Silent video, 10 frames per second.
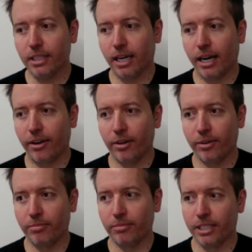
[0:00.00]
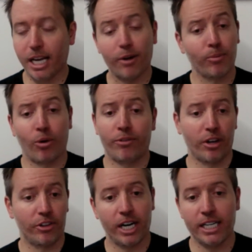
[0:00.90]
don't know, a sounding board for
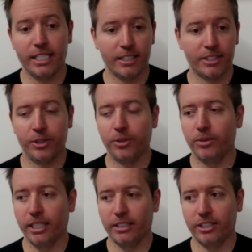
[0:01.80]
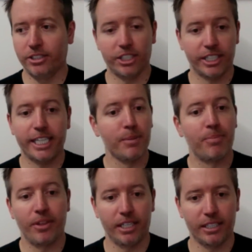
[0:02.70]
other ideas too, like just to keep
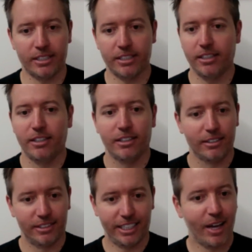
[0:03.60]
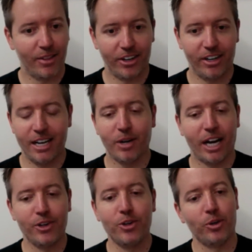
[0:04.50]
things together. And I
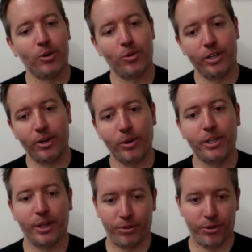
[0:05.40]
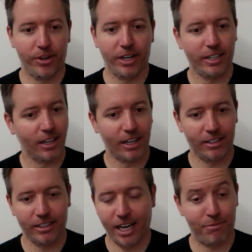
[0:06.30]
knew, we'd get through it. And
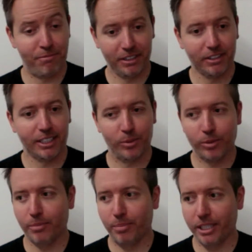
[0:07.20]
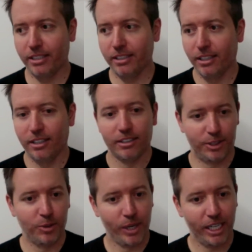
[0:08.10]
I had a feeling it wouldn't be
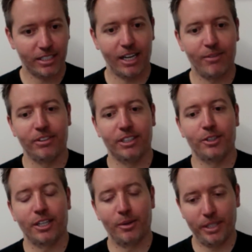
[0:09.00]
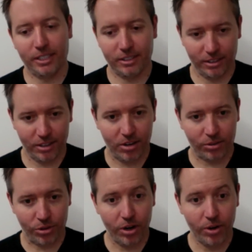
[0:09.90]
2 weeks. I had a feeling it's going to be a long
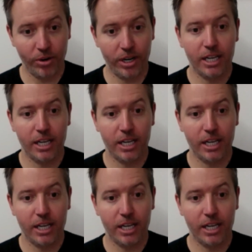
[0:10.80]
road.